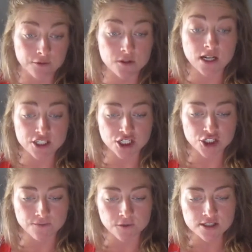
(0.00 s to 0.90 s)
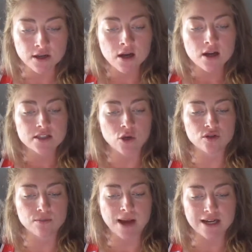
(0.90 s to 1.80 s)
Digestion first. So
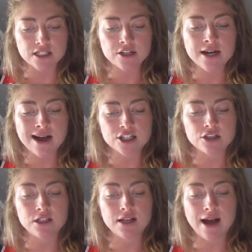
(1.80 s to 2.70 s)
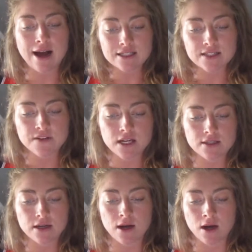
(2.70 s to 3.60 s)
bacteria actually
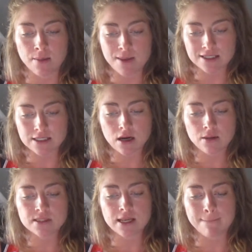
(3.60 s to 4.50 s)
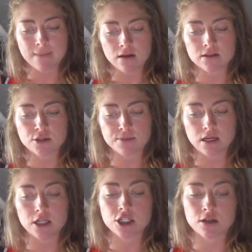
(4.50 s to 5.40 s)
activate enzymes and balance our
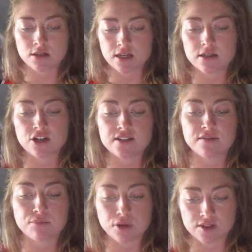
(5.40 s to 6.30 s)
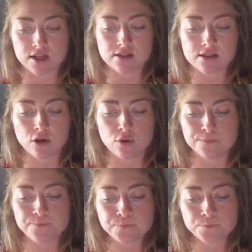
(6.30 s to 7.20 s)
pH in our digestive process. So
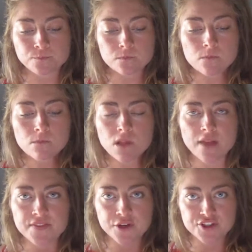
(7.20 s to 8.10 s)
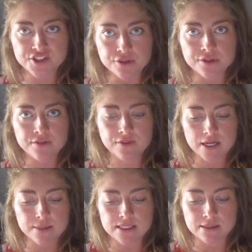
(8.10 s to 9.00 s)
there's certain
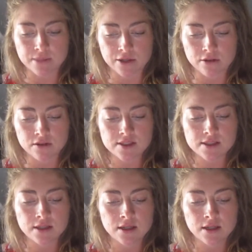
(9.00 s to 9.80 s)
vitamins and minerals,